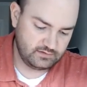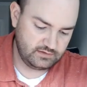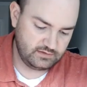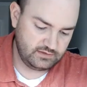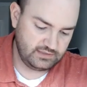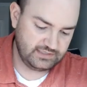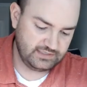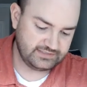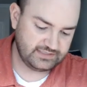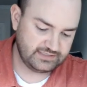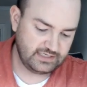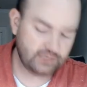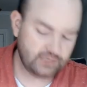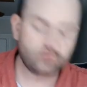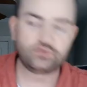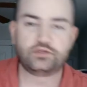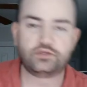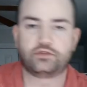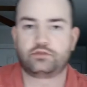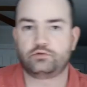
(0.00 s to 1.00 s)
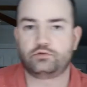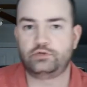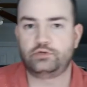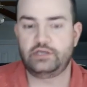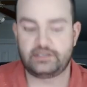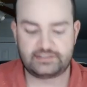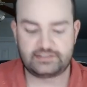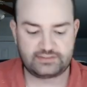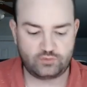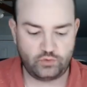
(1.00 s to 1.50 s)
is equal to
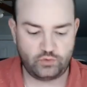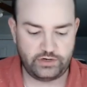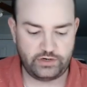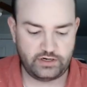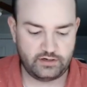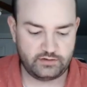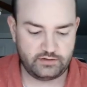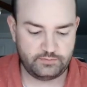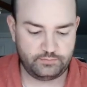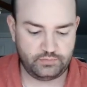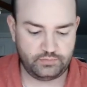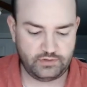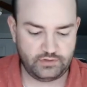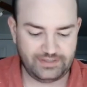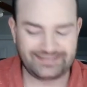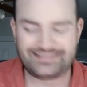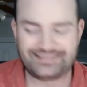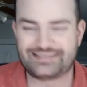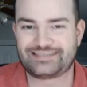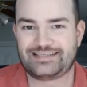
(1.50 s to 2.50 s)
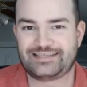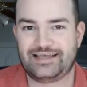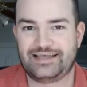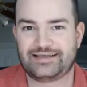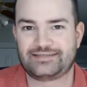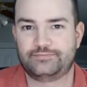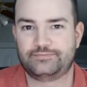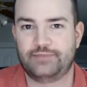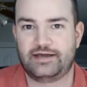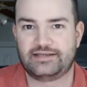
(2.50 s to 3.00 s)
3x squared plus
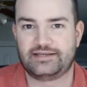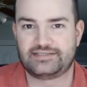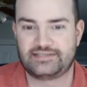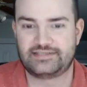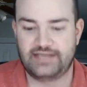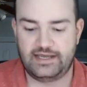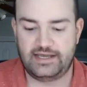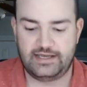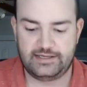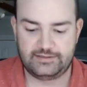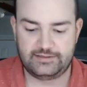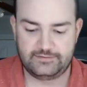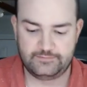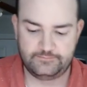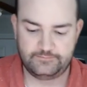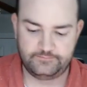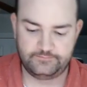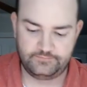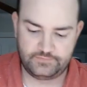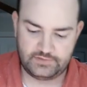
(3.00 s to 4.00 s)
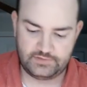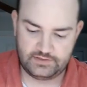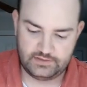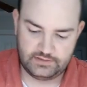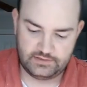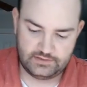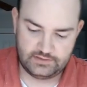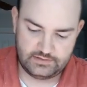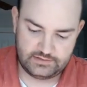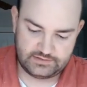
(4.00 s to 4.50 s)
6x minus 9.
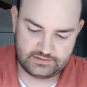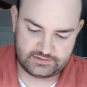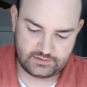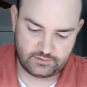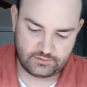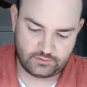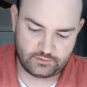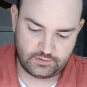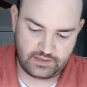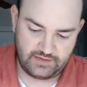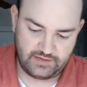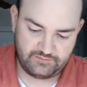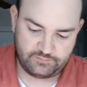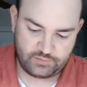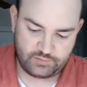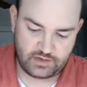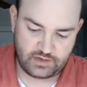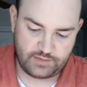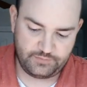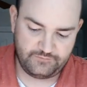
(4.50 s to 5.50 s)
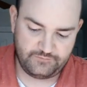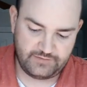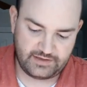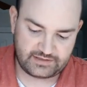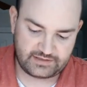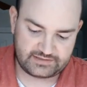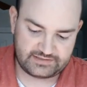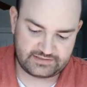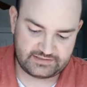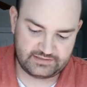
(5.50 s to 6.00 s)
So f prime of
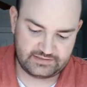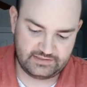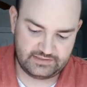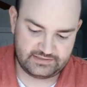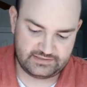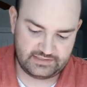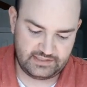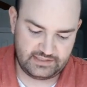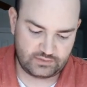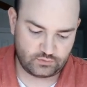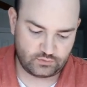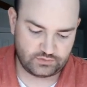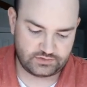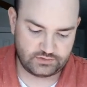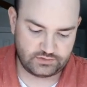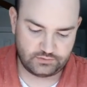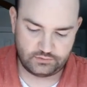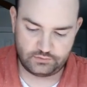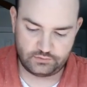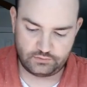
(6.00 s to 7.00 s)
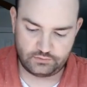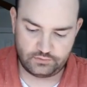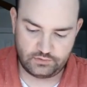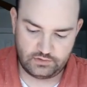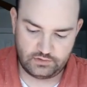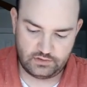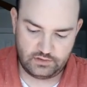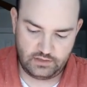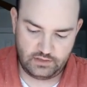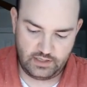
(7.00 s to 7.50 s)
x is equal to
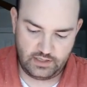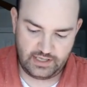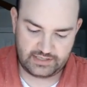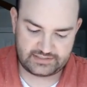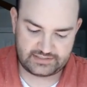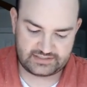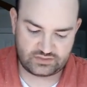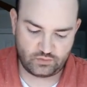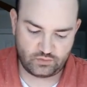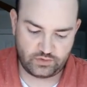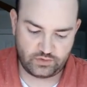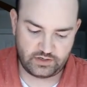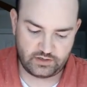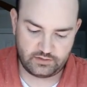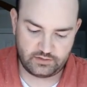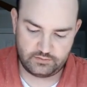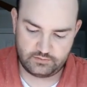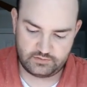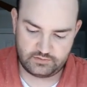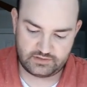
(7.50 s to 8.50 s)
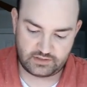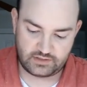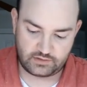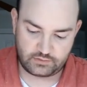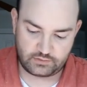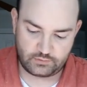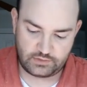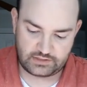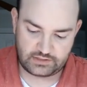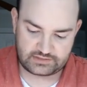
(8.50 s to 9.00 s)
3x
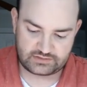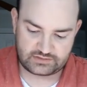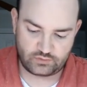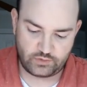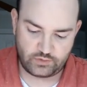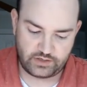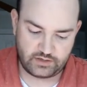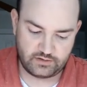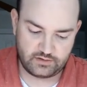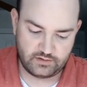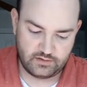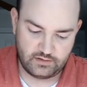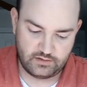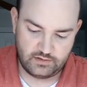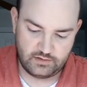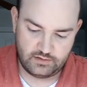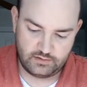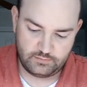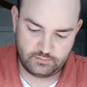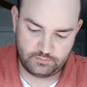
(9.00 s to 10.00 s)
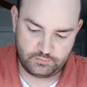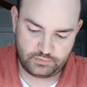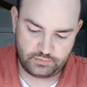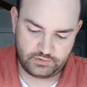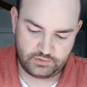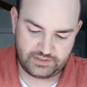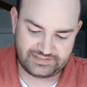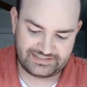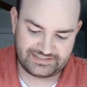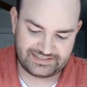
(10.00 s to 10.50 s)
squared
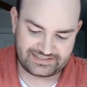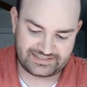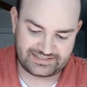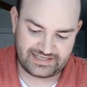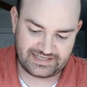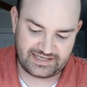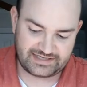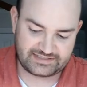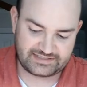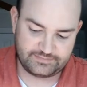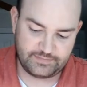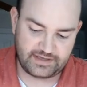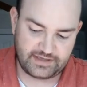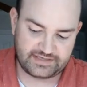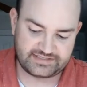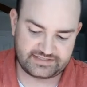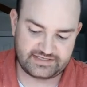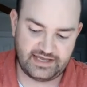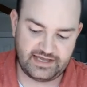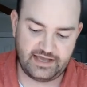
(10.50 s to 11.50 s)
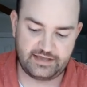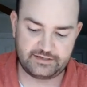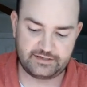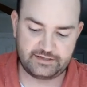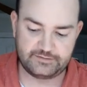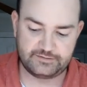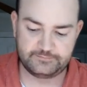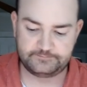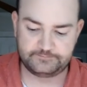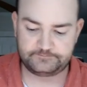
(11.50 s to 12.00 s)
plus 6x minus 9.
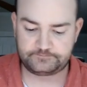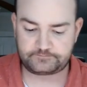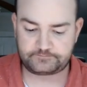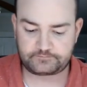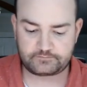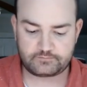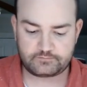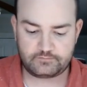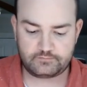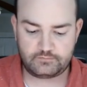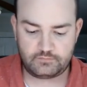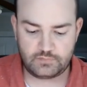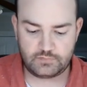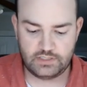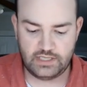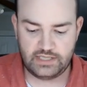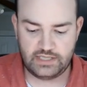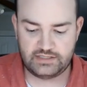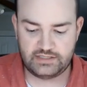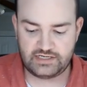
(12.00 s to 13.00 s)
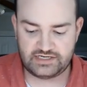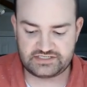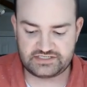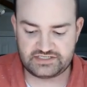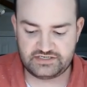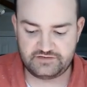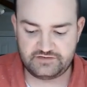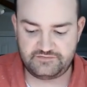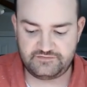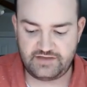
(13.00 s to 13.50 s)
And then I just
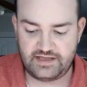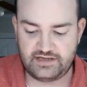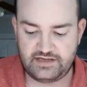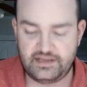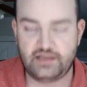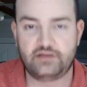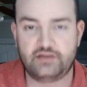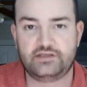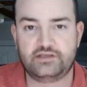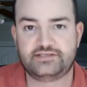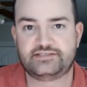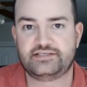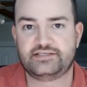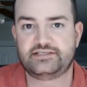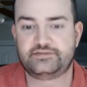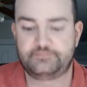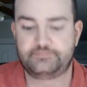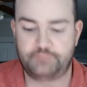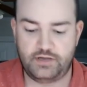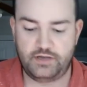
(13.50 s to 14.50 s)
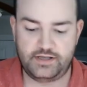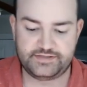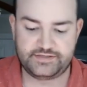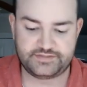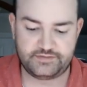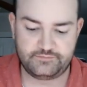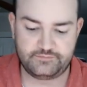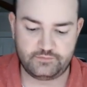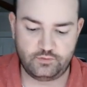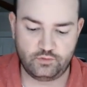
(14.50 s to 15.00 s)
need to find out, is this
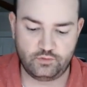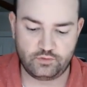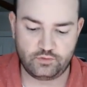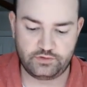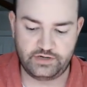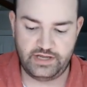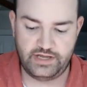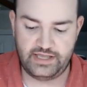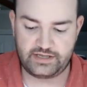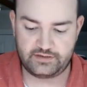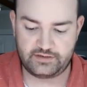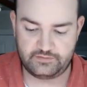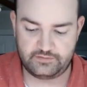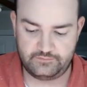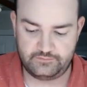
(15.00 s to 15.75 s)
positive or negative?